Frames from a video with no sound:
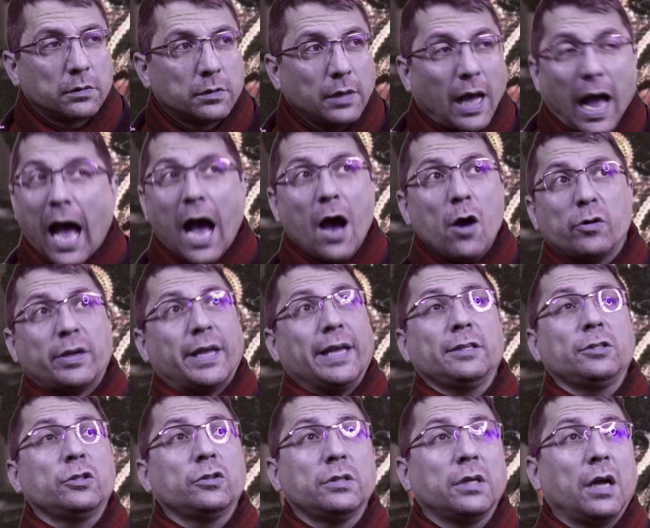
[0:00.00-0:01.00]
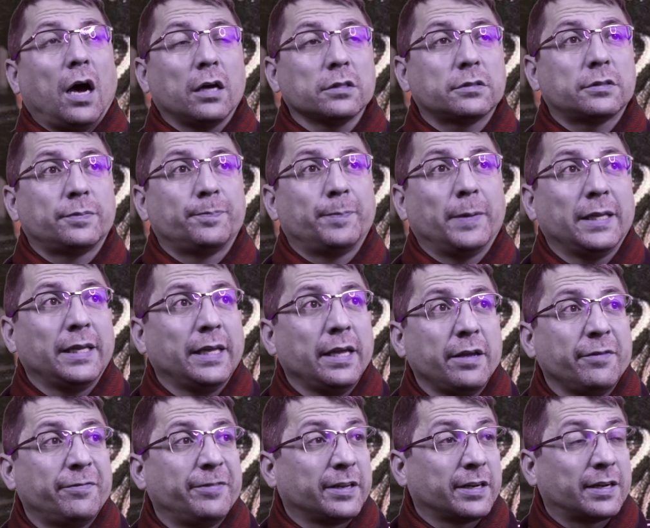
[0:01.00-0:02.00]
How can you not
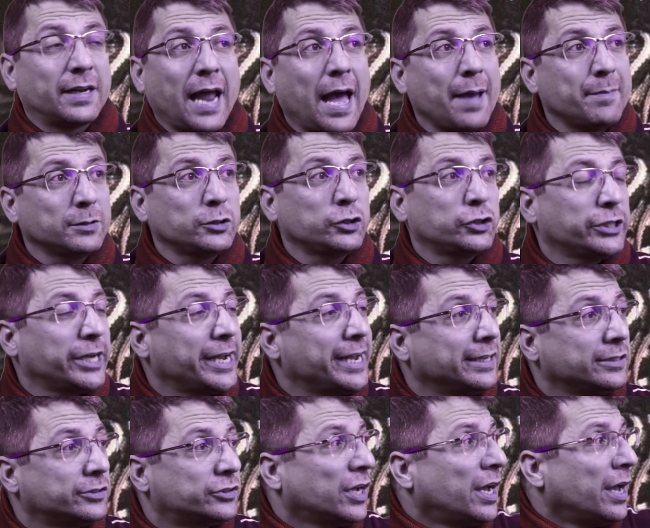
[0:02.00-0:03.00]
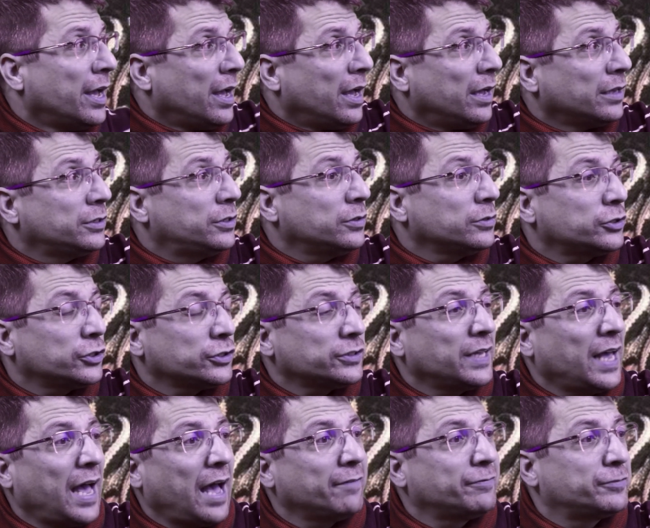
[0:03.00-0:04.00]
believe in climate change? You just
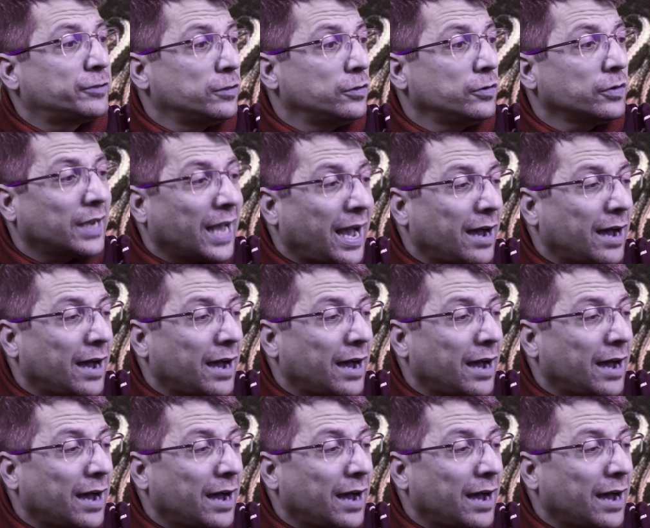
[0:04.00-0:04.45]
have to look